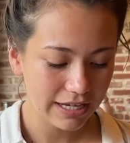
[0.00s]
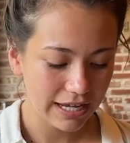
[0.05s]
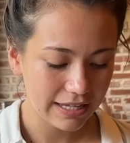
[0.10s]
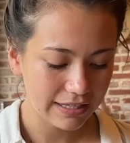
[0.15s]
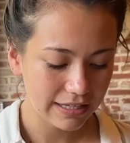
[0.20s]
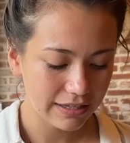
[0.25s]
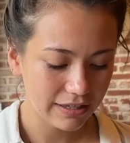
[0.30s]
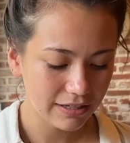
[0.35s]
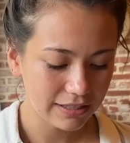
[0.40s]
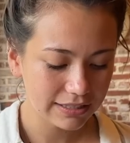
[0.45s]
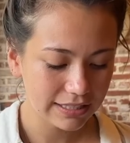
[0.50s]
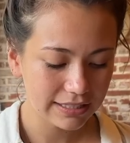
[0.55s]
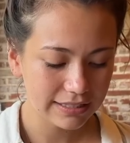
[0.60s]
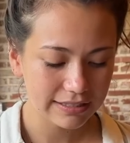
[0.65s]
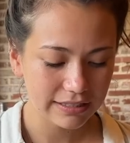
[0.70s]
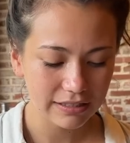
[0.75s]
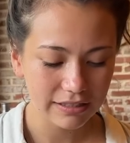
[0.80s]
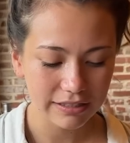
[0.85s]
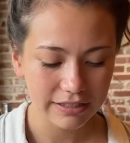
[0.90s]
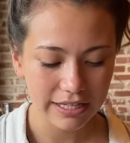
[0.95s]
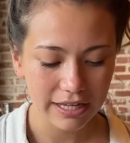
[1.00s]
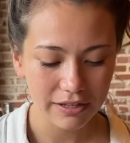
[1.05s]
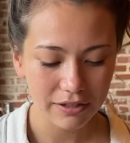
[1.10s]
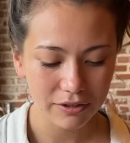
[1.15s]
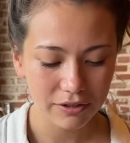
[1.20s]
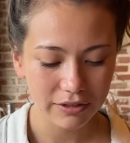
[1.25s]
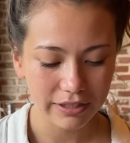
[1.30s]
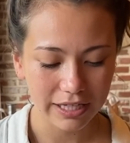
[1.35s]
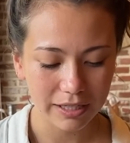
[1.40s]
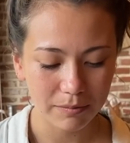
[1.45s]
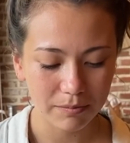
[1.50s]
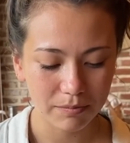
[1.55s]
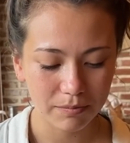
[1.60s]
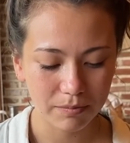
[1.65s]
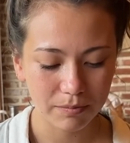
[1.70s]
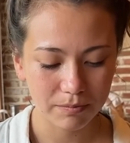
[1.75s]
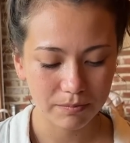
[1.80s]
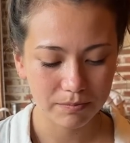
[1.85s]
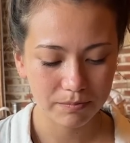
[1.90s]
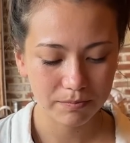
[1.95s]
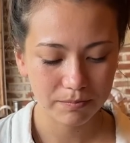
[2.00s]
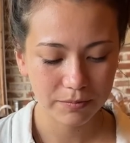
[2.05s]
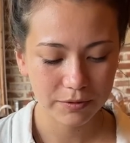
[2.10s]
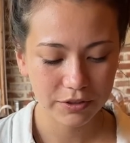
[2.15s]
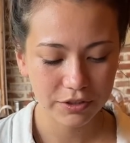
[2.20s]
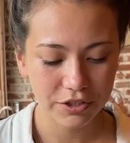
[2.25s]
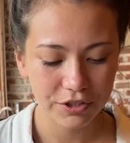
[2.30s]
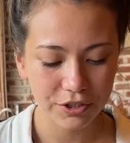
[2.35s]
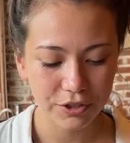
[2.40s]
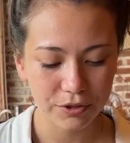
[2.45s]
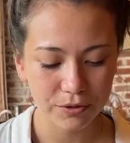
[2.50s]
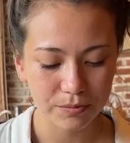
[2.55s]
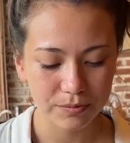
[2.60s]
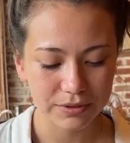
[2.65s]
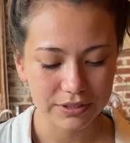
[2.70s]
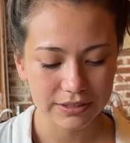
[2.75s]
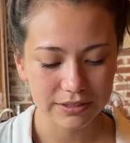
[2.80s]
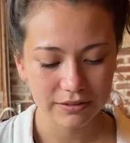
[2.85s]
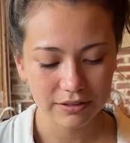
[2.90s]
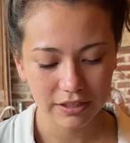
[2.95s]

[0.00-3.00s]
And then there's these little yellow like cubes.